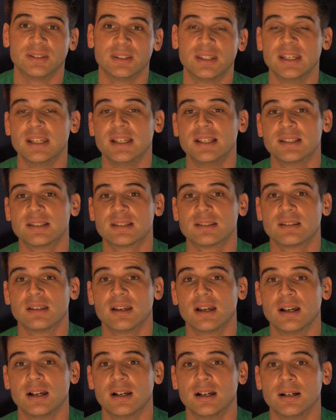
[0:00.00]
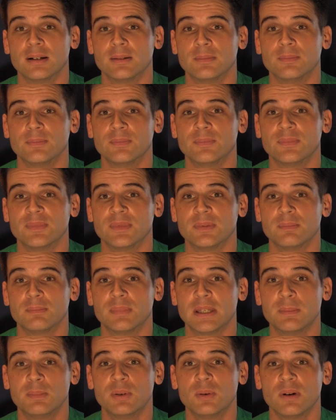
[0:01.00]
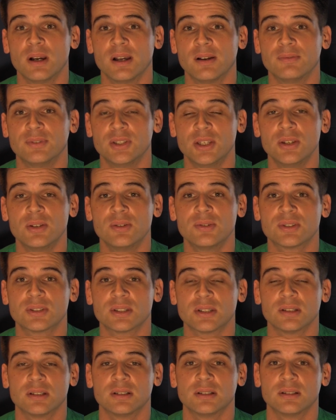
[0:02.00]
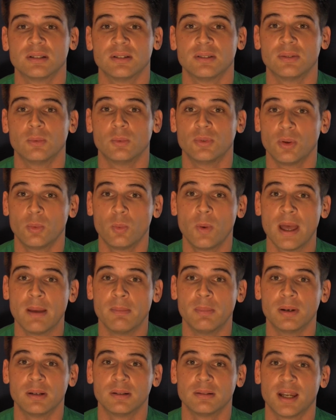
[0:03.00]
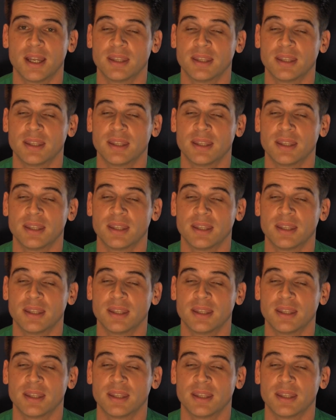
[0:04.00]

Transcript: these um, people have used the web,